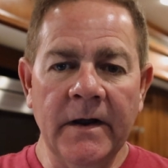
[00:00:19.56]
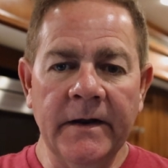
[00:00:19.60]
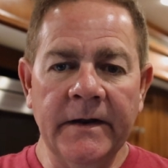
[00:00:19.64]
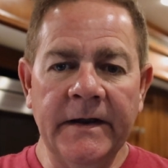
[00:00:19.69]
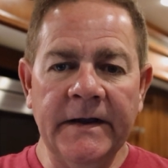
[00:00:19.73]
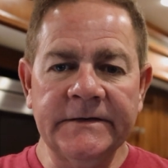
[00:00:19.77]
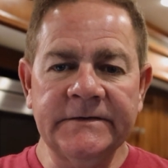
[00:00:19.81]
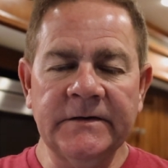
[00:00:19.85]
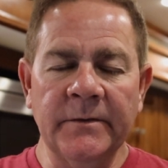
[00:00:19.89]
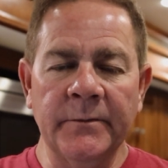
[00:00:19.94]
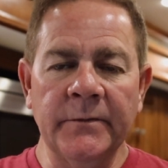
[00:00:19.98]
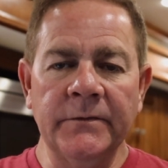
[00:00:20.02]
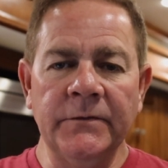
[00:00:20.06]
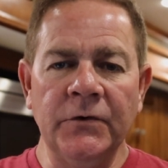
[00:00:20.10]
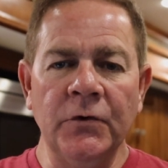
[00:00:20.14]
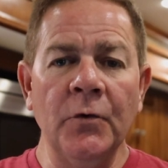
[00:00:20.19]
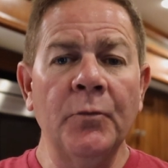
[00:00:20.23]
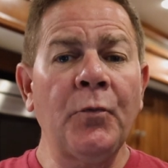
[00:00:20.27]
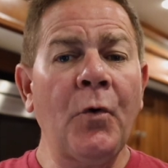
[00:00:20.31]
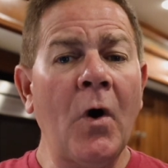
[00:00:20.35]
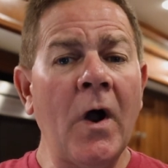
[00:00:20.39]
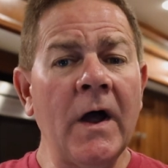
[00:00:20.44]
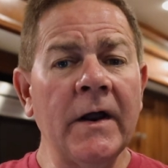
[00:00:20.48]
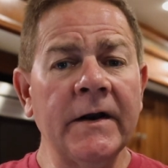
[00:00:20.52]
get some
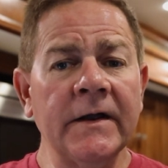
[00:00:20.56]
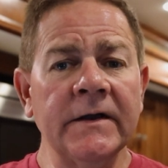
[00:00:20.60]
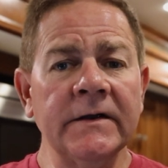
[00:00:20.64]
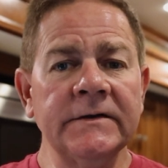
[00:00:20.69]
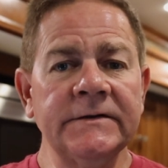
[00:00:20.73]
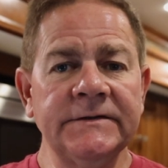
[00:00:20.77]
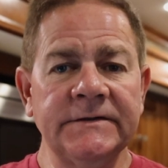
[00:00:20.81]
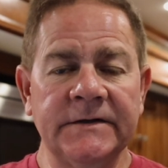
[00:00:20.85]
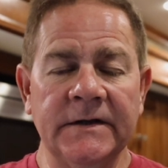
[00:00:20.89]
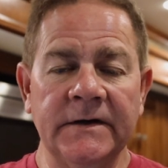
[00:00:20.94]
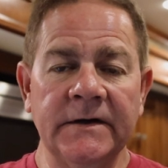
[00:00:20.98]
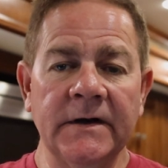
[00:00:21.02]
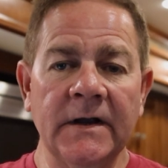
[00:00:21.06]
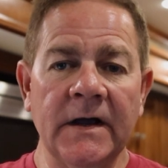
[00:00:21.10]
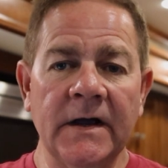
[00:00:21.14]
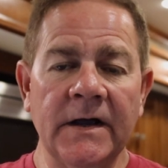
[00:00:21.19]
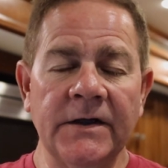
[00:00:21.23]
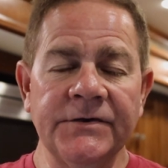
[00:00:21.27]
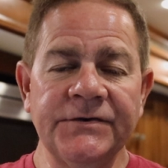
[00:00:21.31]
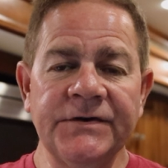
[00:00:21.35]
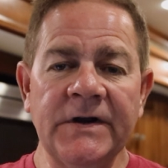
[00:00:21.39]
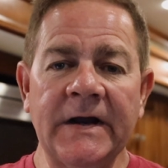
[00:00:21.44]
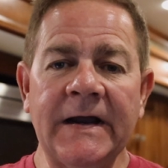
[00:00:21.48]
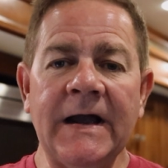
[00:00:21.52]
new products
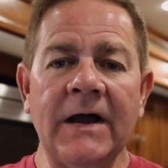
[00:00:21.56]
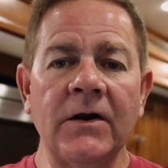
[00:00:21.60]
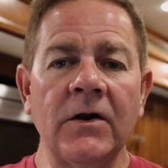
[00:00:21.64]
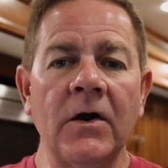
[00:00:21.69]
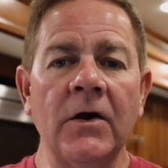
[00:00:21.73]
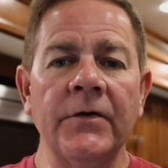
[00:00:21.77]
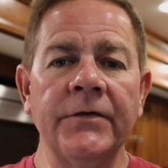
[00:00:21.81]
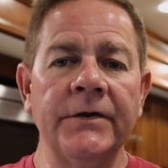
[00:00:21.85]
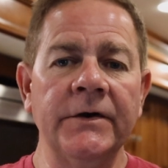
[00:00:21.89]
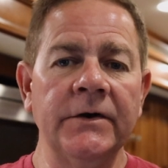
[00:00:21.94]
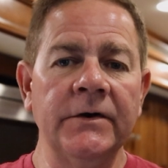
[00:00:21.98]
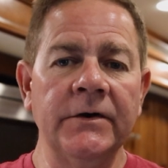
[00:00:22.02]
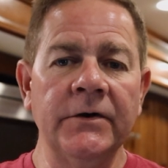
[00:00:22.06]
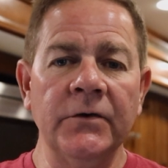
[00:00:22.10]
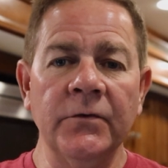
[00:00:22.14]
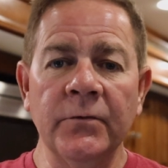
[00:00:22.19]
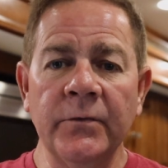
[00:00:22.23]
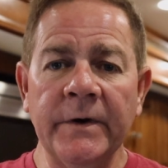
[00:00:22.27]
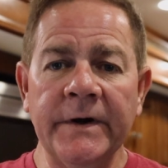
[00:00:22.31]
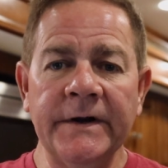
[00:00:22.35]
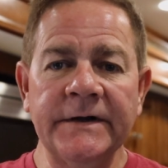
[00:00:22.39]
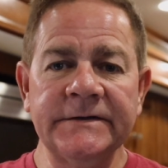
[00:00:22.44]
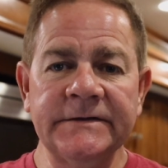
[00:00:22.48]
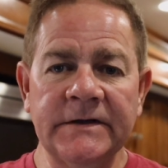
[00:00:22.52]
and check out all the
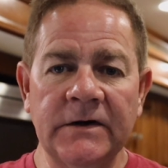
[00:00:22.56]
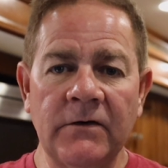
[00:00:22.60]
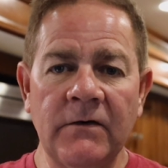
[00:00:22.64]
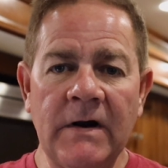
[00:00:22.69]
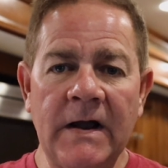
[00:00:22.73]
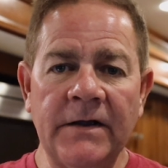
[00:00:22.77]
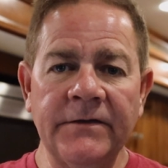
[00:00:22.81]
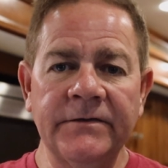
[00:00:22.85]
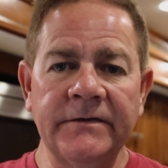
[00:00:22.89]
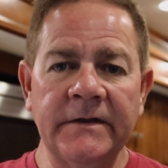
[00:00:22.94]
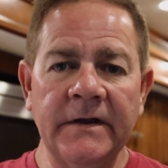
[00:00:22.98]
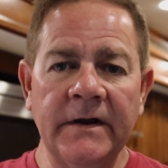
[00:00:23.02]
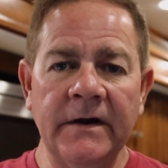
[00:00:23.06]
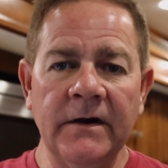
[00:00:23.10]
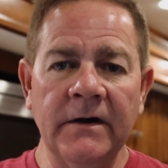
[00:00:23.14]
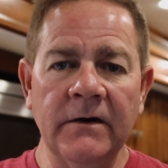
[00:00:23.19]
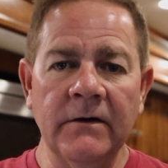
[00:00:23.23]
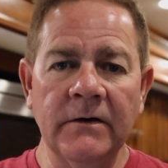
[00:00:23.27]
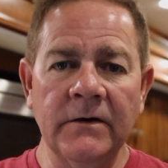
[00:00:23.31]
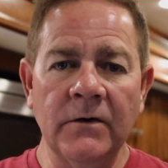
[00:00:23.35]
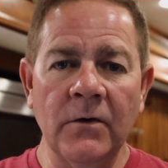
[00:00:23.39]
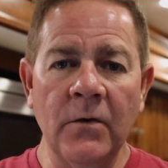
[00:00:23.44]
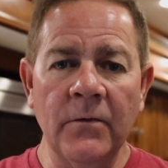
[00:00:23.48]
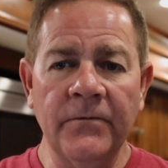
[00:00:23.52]
new rigs that are out
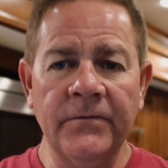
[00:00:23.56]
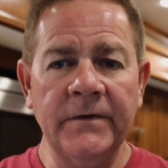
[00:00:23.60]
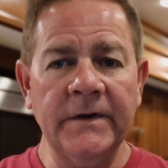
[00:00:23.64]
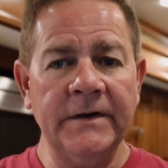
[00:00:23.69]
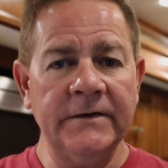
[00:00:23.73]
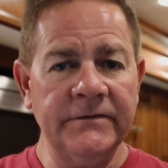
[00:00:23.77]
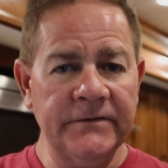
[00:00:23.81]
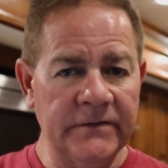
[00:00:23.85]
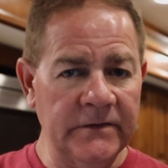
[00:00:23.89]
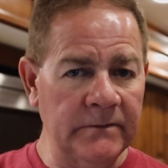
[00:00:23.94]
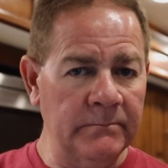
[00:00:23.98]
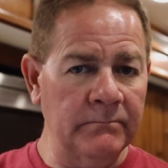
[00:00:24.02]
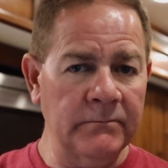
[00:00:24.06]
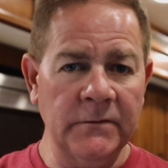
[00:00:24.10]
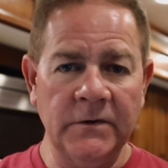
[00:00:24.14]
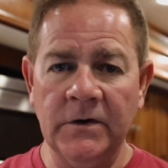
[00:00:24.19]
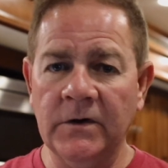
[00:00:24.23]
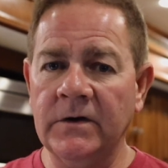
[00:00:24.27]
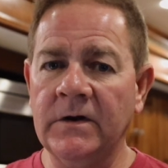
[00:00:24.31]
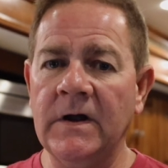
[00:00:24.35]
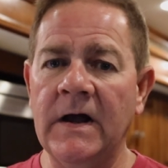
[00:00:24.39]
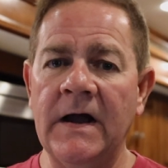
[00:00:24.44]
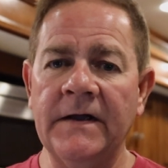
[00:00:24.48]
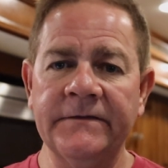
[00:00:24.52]
there, and hopefully some
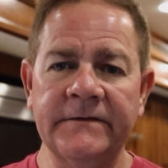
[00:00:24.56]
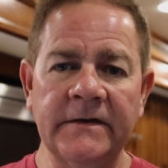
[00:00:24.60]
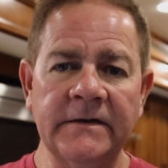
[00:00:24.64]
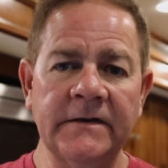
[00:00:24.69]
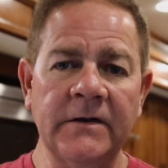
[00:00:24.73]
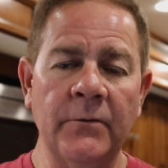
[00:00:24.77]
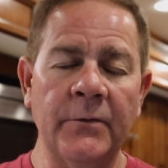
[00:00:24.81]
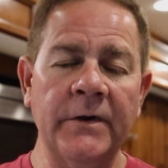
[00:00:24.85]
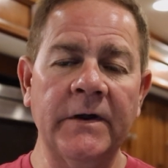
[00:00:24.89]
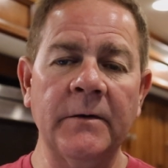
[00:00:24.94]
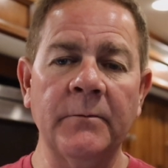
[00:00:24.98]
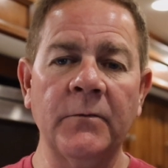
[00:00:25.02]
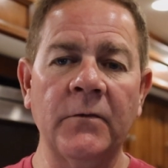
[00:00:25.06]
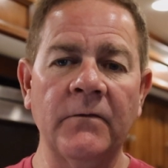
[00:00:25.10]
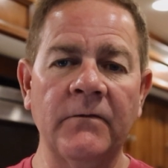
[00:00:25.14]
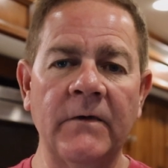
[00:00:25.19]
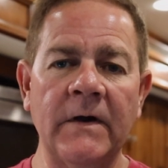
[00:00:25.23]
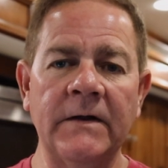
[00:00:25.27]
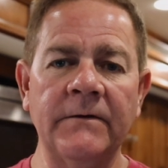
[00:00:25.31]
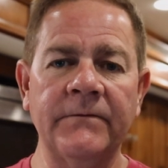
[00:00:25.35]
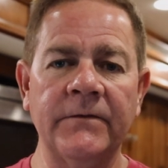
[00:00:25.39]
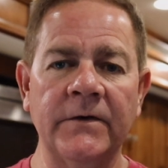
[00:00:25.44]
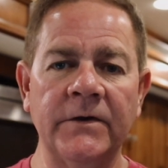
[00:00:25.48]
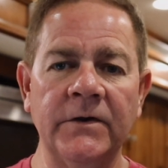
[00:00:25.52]
good content that we can
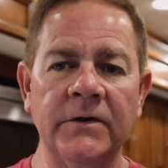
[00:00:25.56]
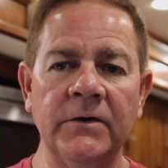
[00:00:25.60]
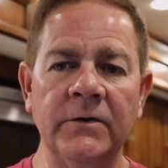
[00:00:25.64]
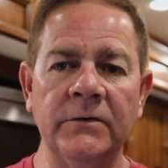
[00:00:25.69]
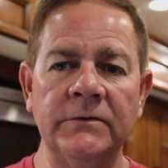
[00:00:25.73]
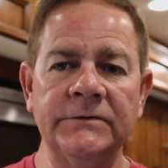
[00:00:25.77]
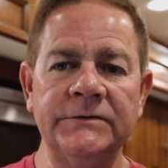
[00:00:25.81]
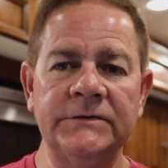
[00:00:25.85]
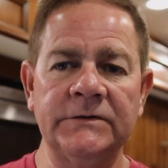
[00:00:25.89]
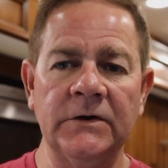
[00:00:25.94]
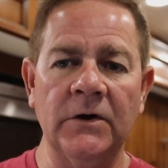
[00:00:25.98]
provide for you.